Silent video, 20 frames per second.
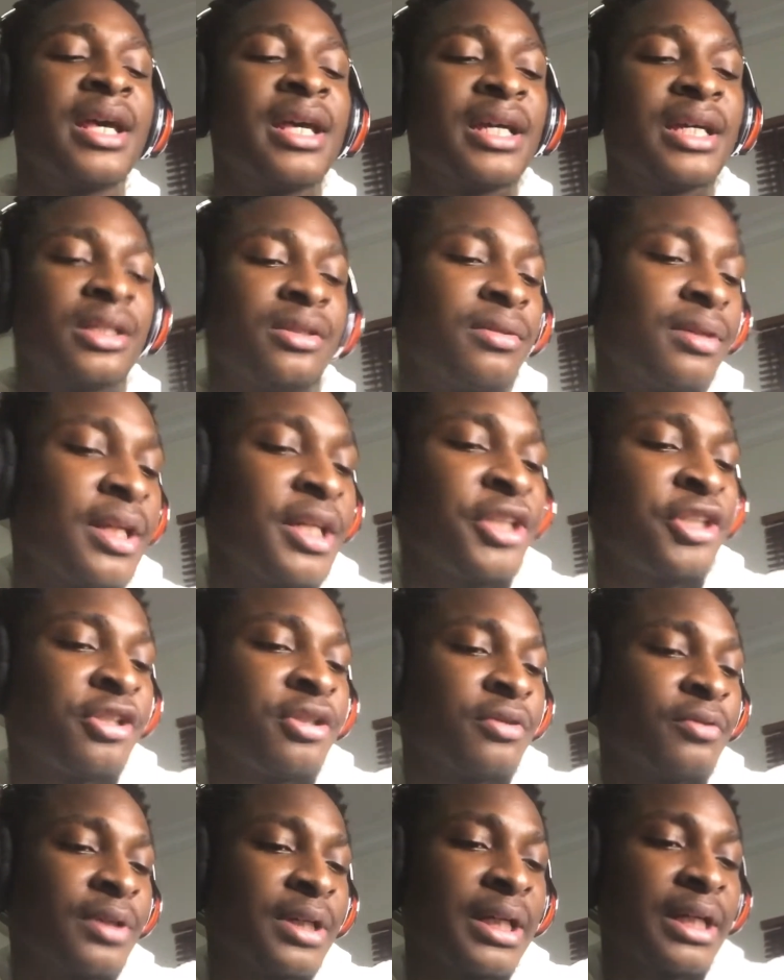It will let you
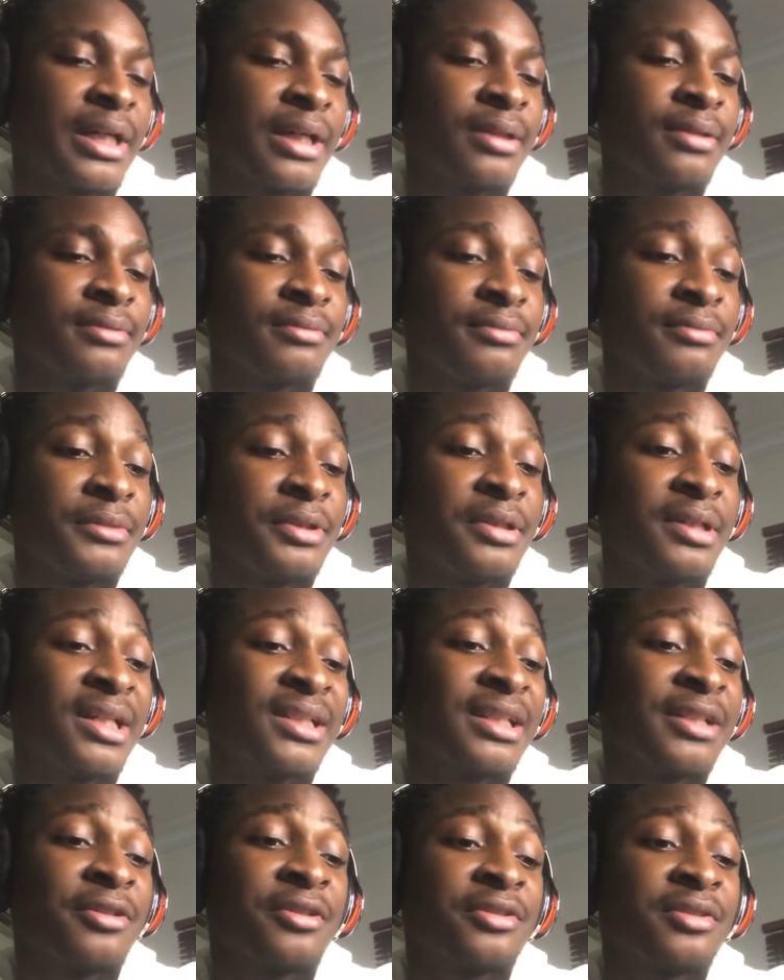know whether you guys
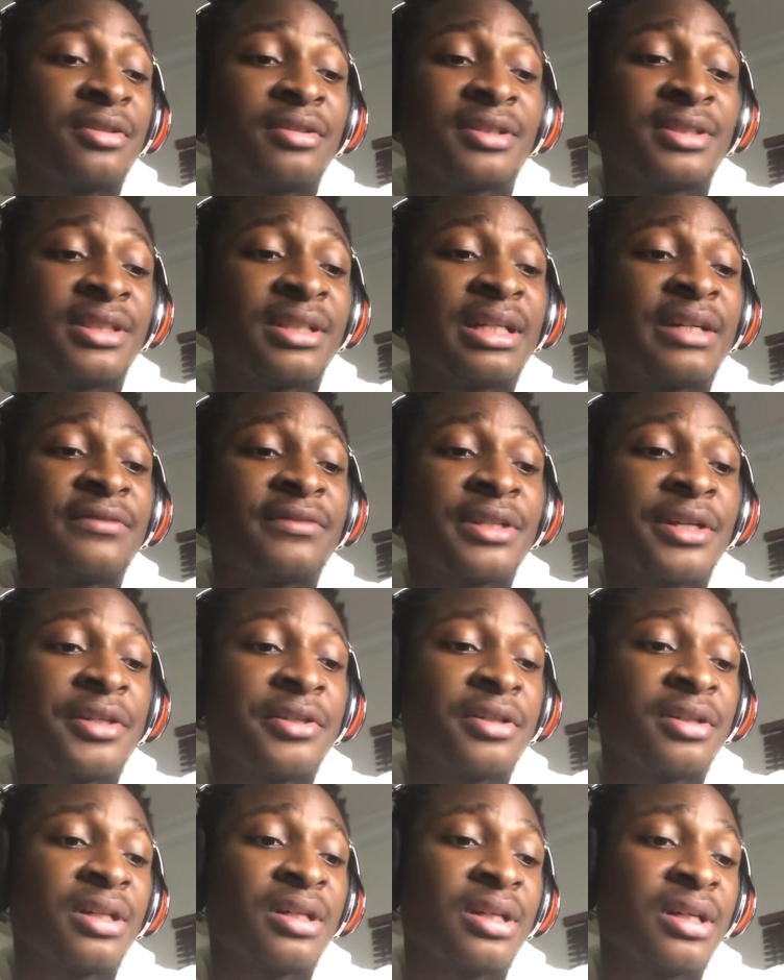are just lusting after
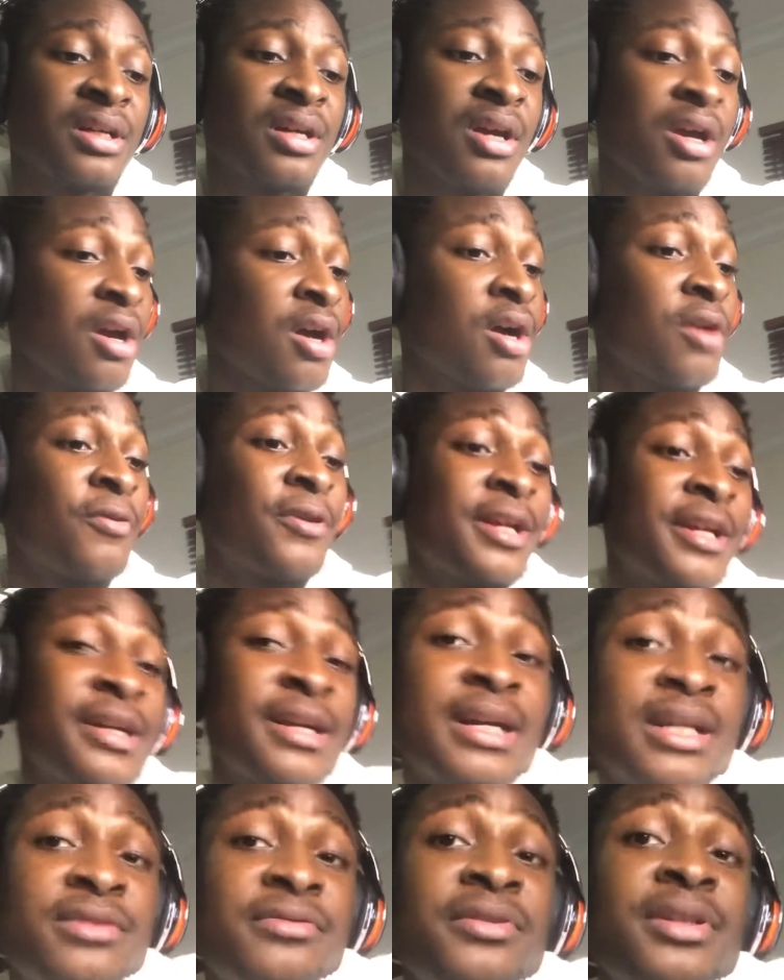each other, or whether you
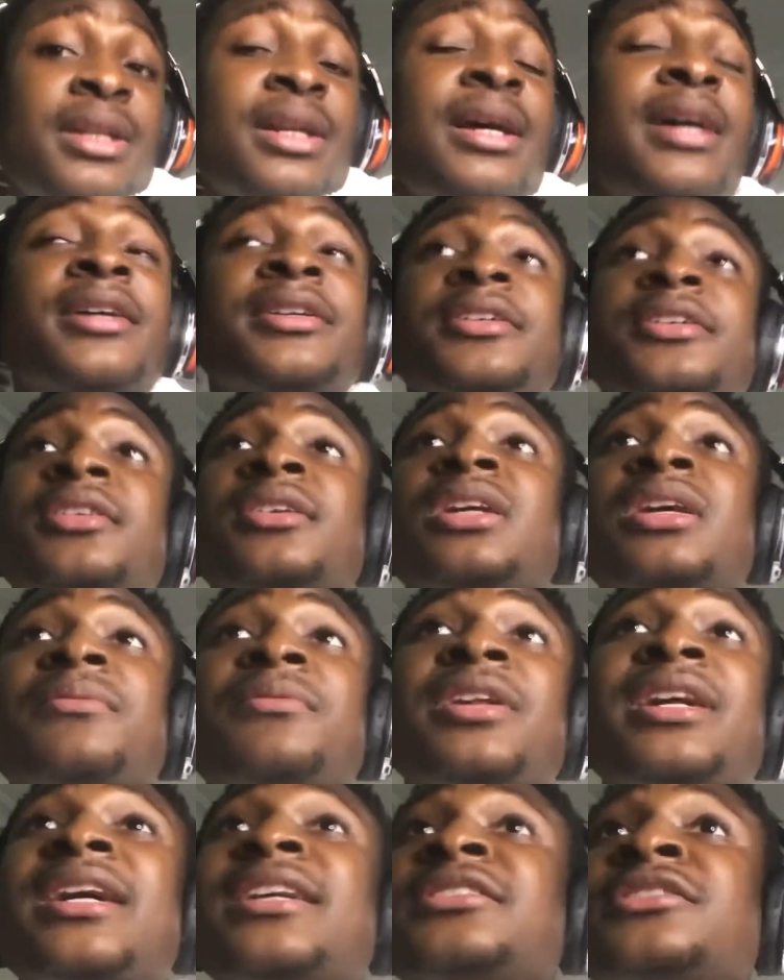guys really like each other,
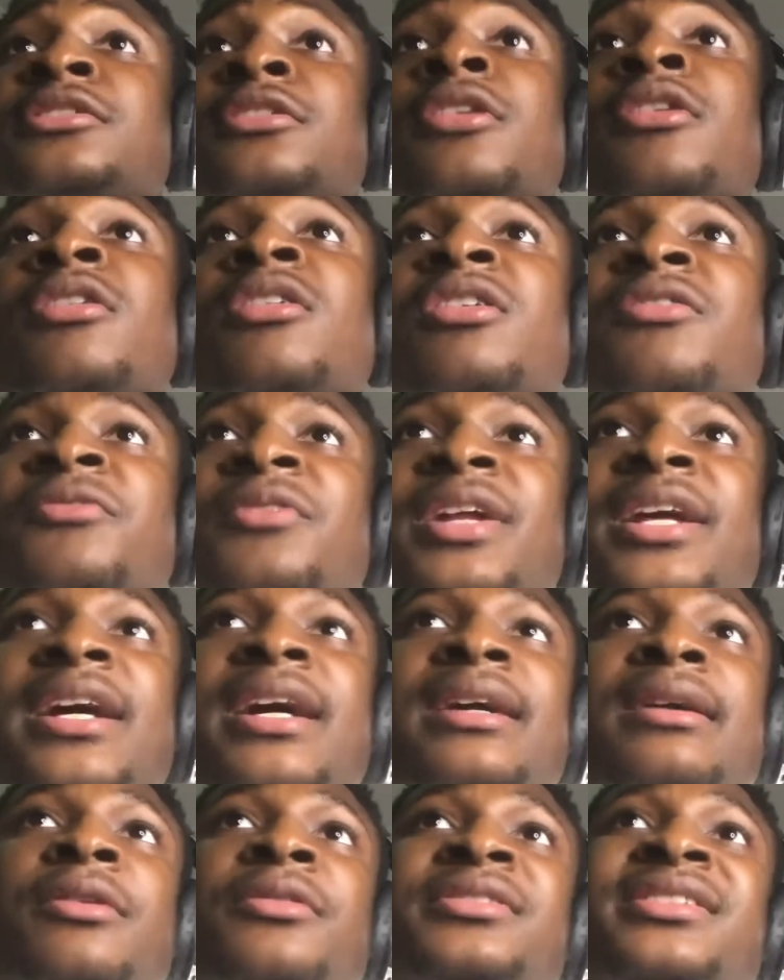whether it's love, whether you
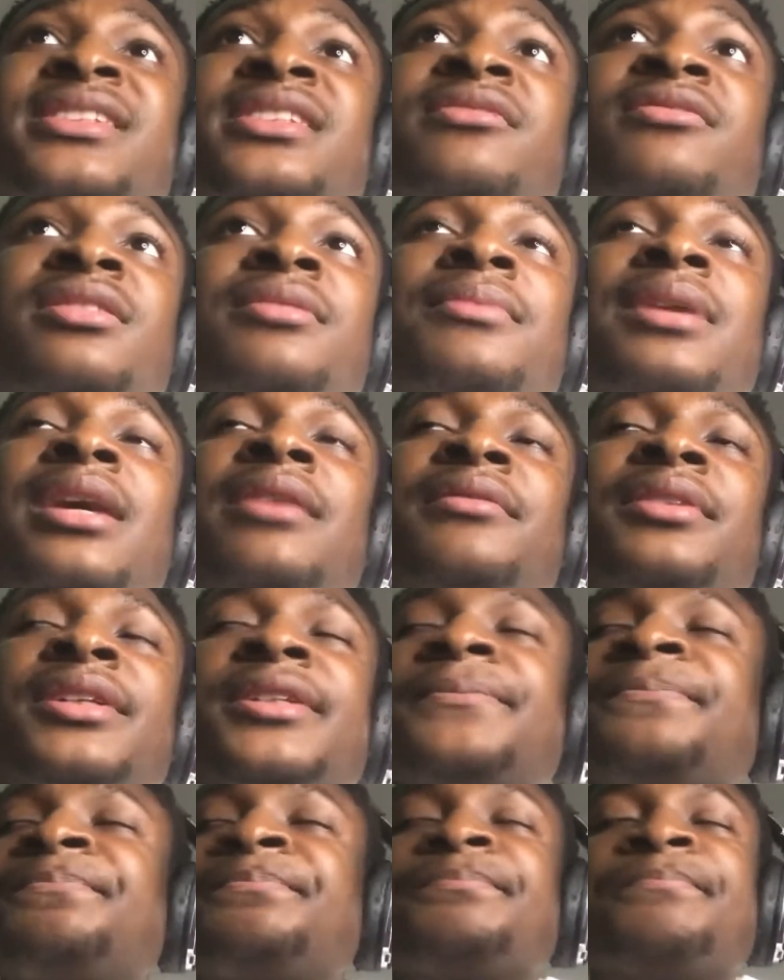are considering marriage.
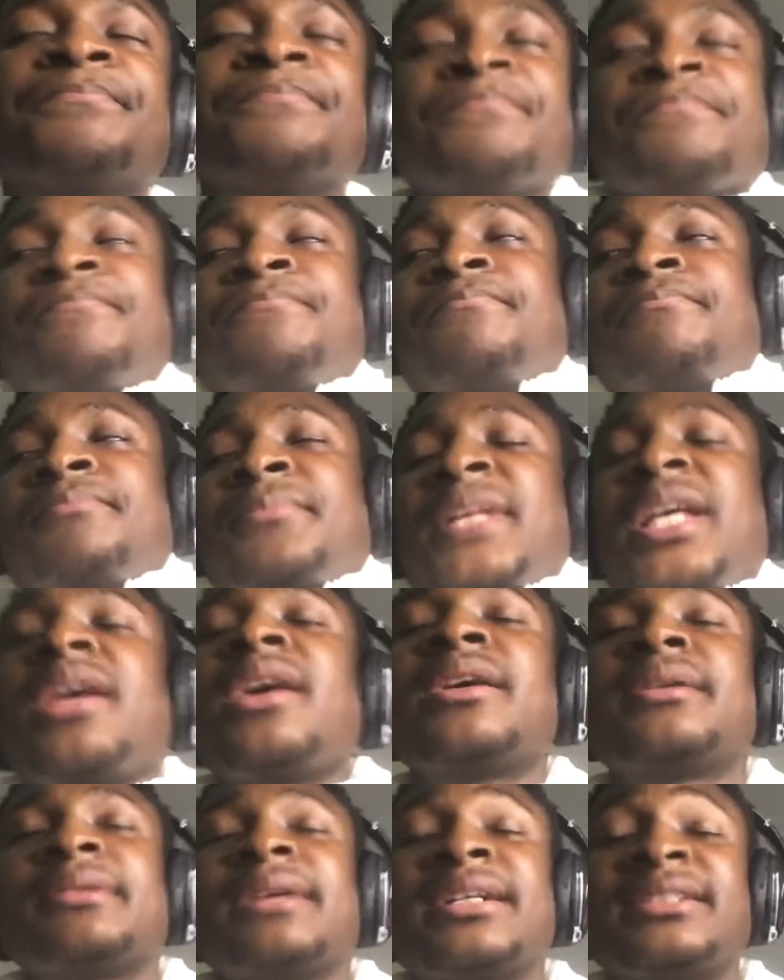
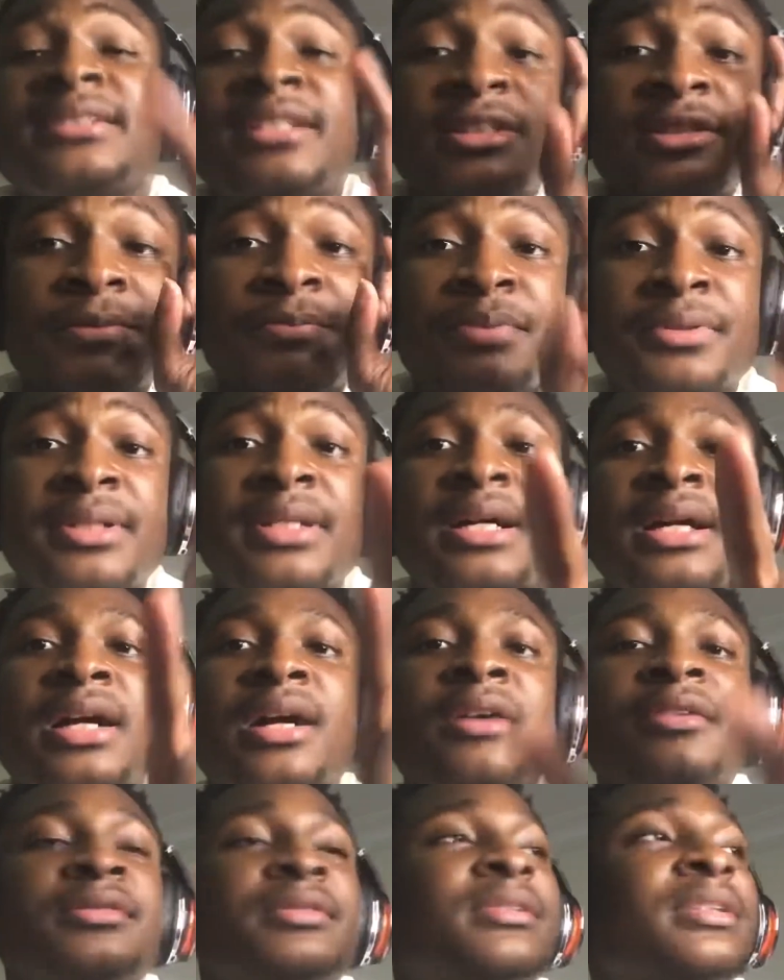Yeah, and let's put that
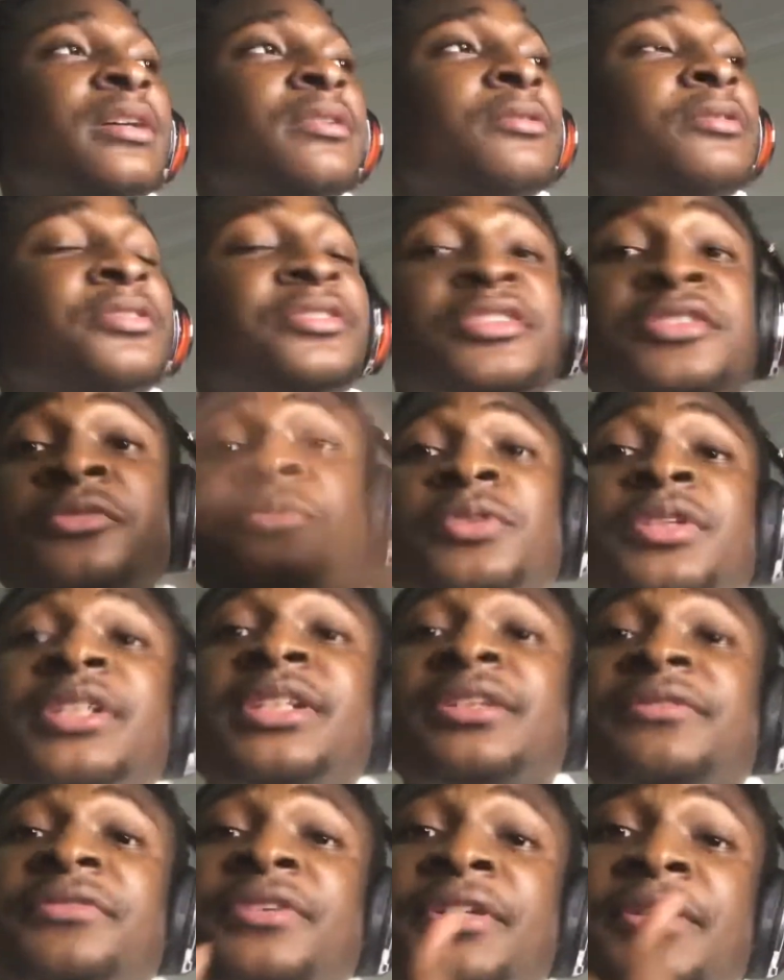out now. Continue watching
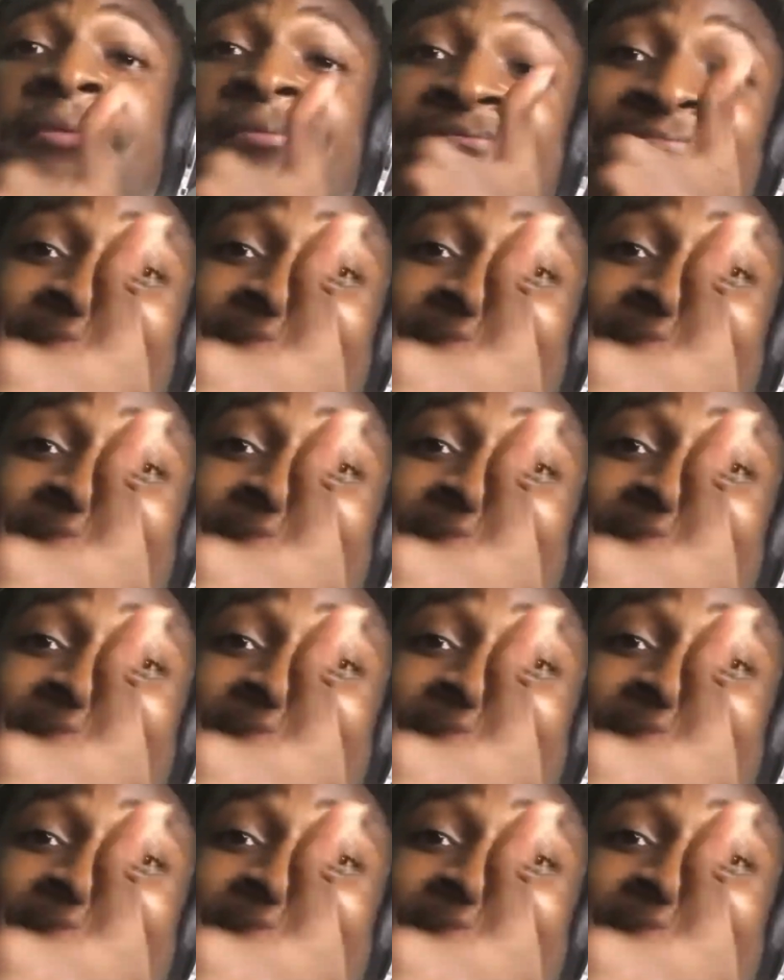the video.